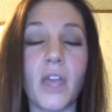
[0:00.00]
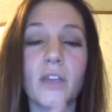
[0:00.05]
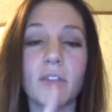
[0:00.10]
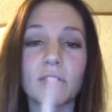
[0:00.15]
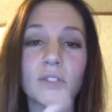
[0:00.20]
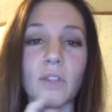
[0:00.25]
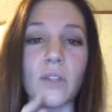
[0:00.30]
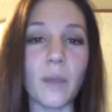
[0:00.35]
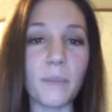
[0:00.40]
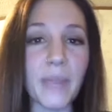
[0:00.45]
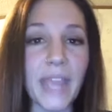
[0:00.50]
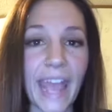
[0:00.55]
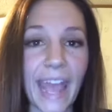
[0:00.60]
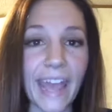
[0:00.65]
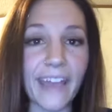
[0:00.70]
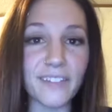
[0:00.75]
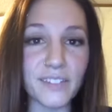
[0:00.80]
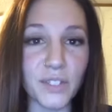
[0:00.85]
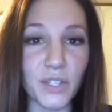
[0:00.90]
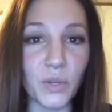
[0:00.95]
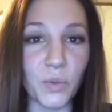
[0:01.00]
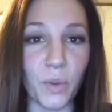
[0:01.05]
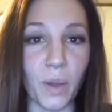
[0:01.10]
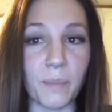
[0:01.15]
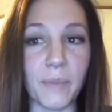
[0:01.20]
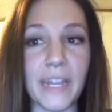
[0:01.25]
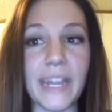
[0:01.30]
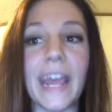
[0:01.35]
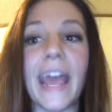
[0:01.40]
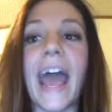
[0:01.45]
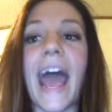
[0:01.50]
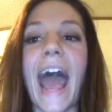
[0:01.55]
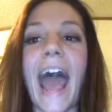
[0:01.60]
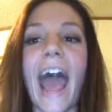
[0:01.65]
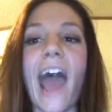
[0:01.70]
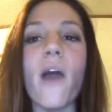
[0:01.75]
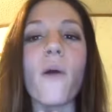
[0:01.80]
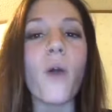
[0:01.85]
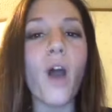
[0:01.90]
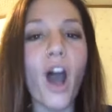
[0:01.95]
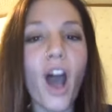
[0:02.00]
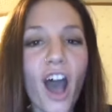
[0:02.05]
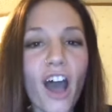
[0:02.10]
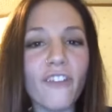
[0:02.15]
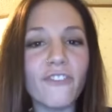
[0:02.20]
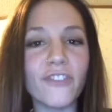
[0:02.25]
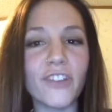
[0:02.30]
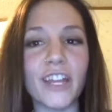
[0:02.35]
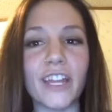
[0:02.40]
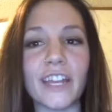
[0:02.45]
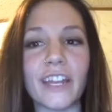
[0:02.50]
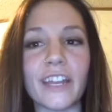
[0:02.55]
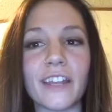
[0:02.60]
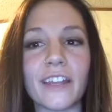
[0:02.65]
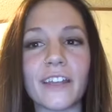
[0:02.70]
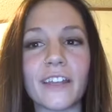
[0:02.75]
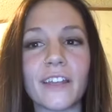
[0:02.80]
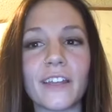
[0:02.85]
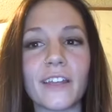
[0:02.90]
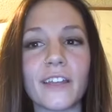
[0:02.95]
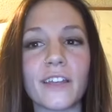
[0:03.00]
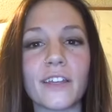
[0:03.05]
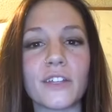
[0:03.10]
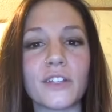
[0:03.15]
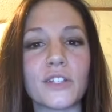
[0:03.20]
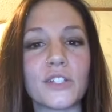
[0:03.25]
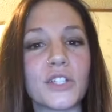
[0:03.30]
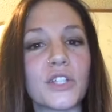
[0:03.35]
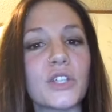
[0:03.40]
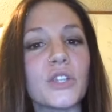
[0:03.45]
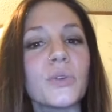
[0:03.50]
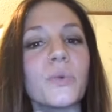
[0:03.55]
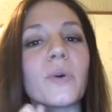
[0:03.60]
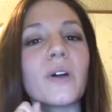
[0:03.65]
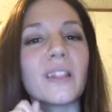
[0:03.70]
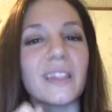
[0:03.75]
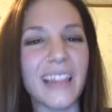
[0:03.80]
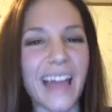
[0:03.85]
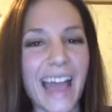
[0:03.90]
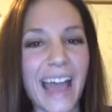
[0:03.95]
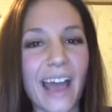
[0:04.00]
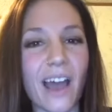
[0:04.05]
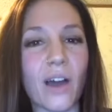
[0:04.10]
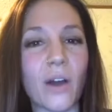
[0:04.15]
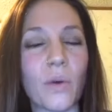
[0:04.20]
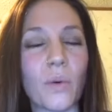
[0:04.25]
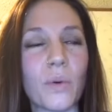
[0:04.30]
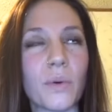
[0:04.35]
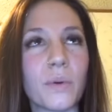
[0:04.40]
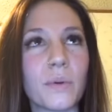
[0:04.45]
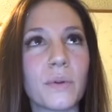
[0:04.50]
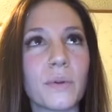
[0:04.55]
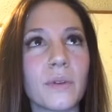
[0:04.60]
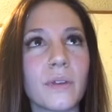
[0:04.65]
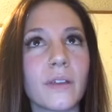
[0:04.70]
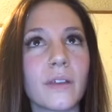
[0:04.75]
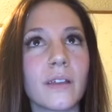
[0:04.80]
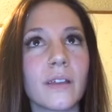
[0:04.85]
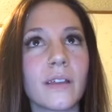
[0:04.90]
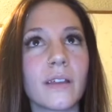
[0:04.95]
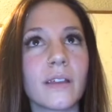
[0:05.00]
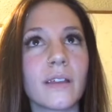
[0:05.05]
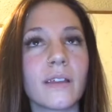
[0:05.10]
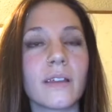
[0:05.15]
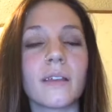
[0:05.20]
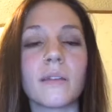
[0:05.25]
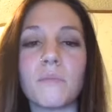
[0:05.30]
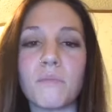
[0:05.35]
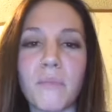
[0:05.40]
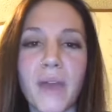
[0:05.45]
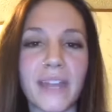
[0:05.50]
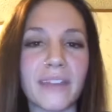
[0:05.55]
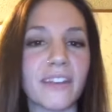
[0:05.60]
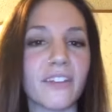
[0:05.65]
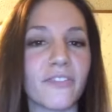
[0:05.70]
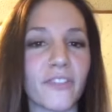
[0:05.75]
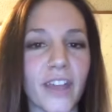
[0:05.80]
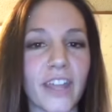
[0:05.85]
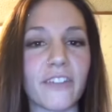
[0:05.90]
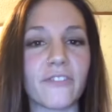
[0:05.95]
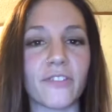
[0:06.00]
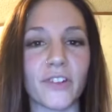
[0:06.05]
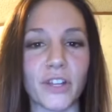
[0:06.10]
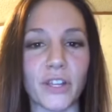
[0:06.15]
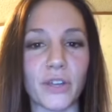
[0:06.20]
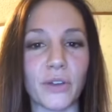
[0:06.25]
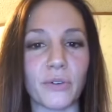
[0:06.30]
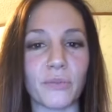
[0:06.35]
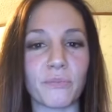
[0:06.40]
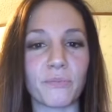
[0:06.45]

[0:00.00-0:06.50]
So let me ask you, women, how often do you allow men to fight for you?